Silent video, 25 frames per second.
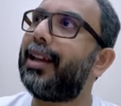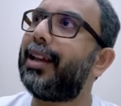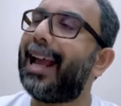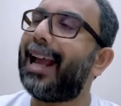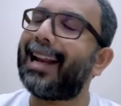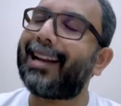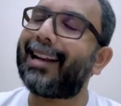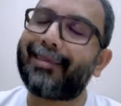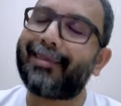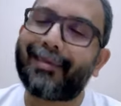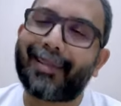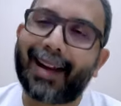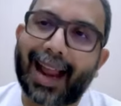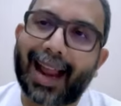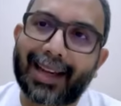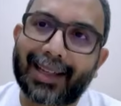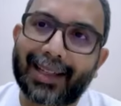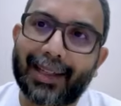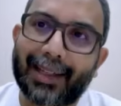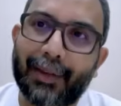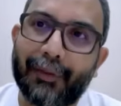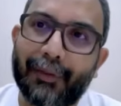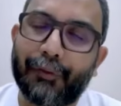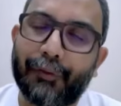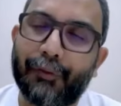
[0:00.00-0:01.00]

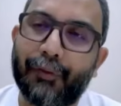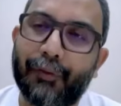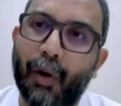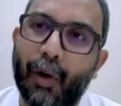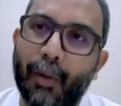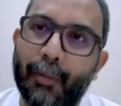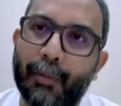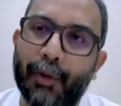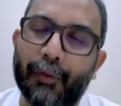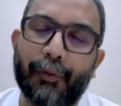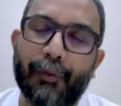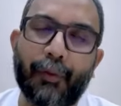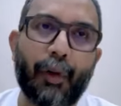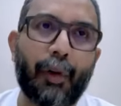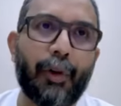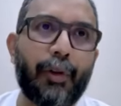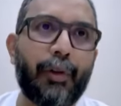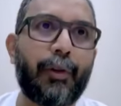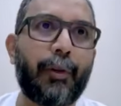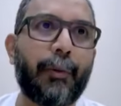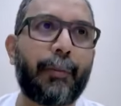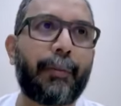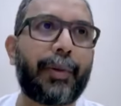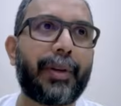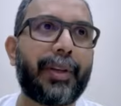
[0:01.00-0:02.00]
attractive form of
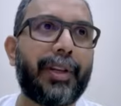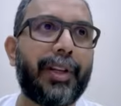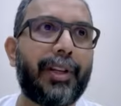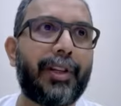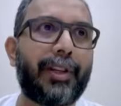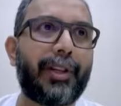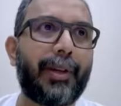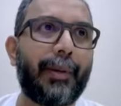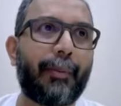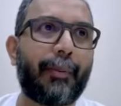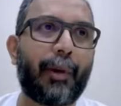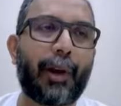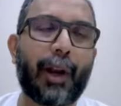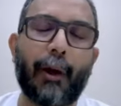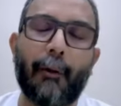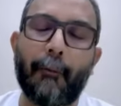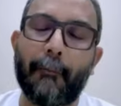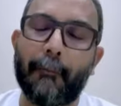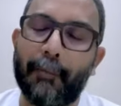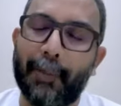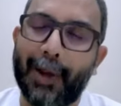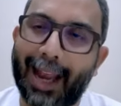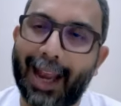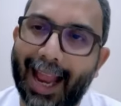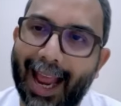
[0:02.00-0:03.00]
entrepreneurship on our
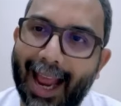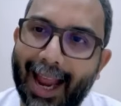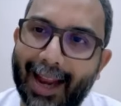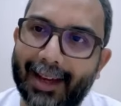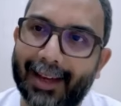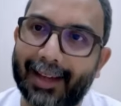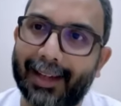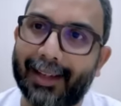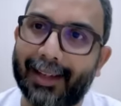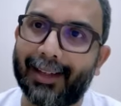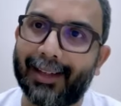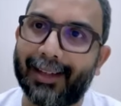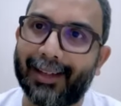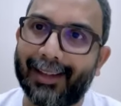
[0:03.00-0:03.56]
planet.